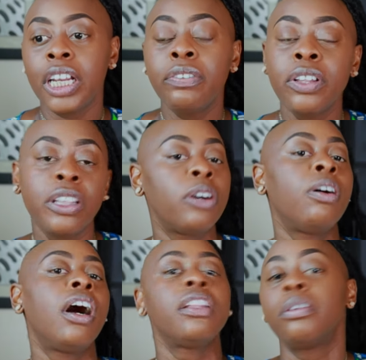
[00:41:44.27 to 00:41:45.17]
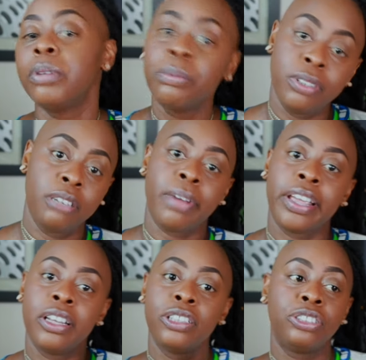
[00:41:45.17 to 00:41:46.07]
even though other people in my
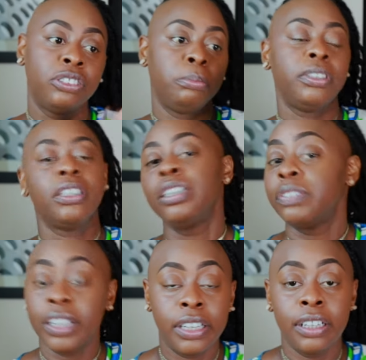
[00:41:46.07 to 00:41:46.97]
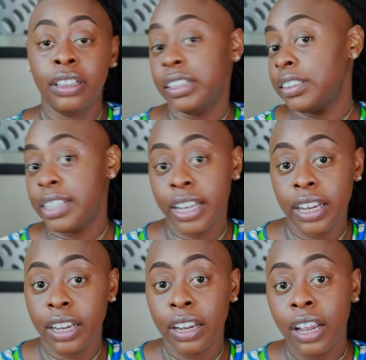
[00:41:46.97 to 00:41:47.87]
industry believe in this
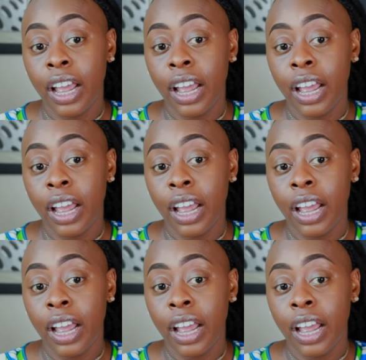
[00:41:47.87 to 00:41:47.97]
thing.